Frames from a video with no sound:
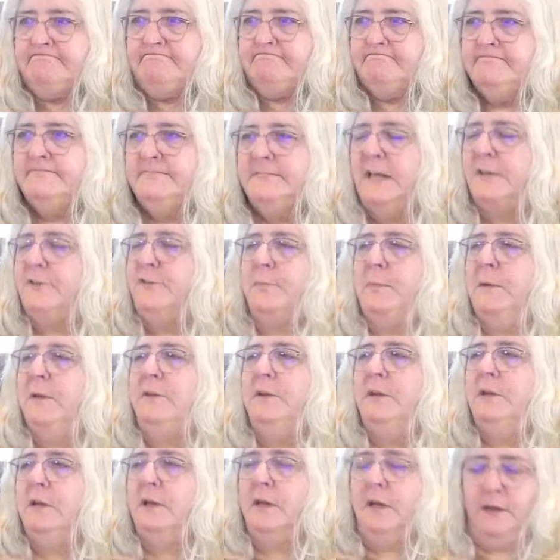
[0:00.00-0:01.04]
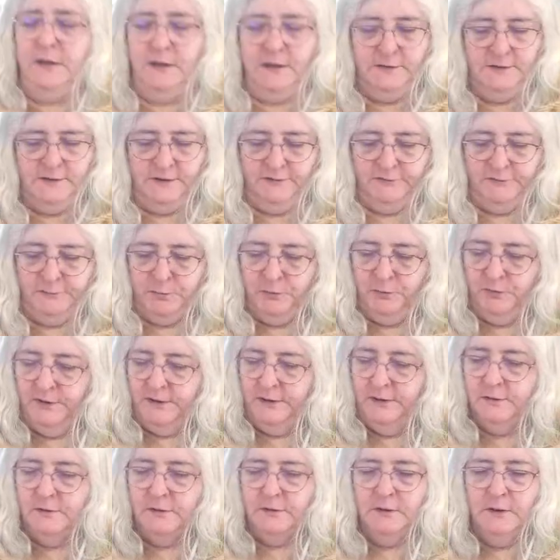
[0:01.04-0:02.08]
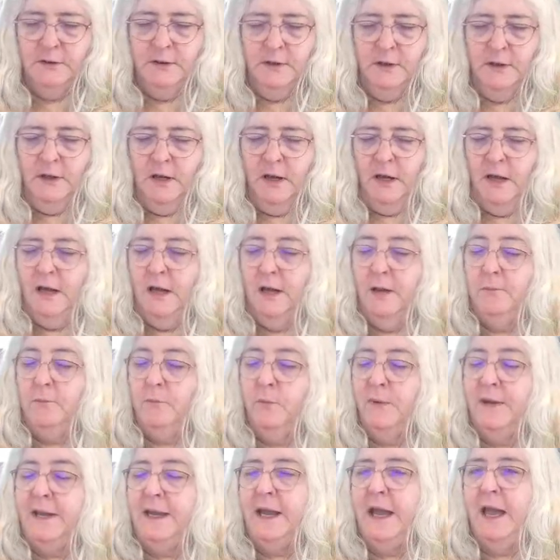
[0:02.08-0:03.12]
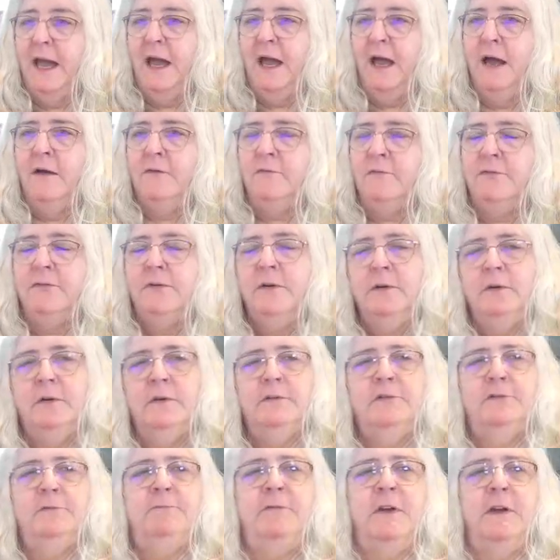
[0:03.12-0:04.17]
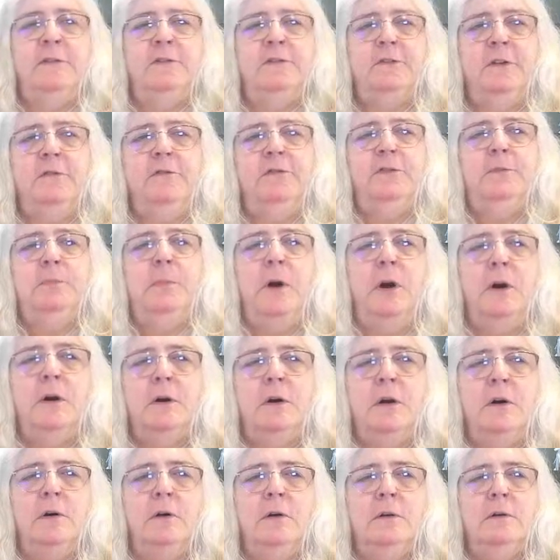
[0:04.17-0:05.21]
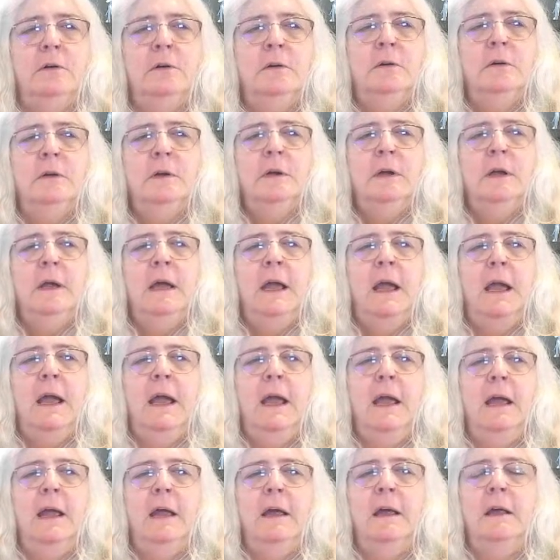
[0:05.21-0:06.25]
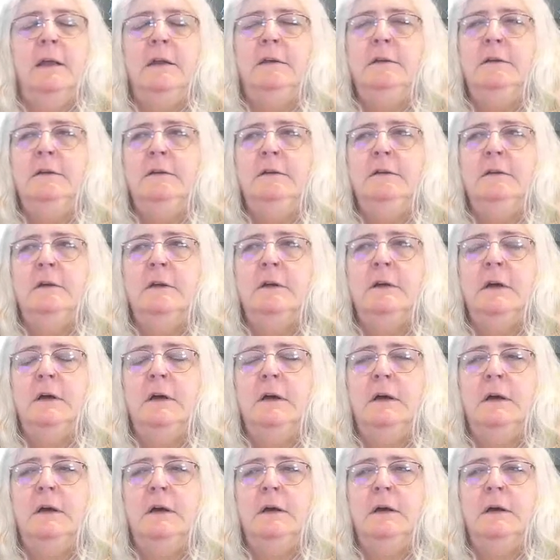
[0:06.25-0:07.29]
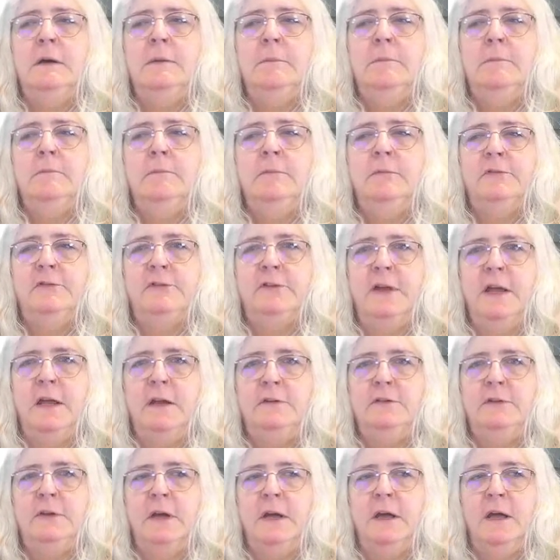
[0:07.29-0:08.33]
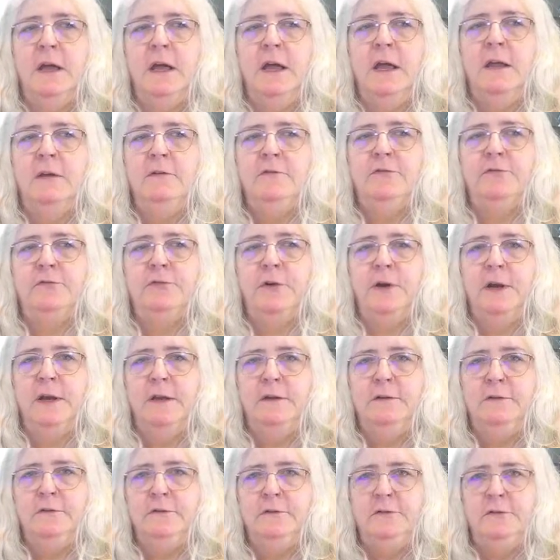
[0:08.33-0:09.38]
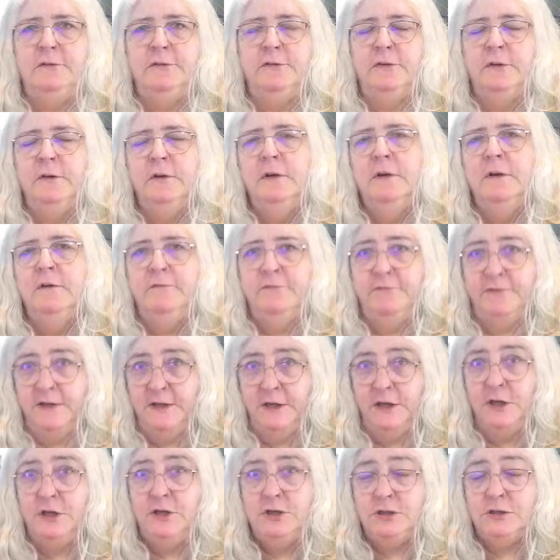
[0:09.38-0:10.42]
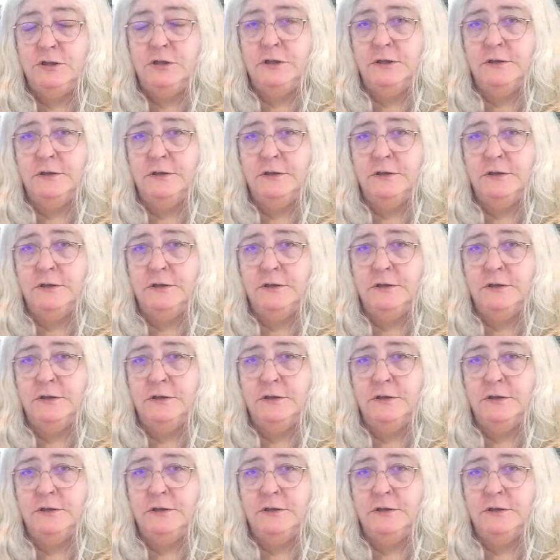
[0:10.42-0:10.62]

That's my thinking at this point. We have Festive Sparkle and Santa and Friends finished.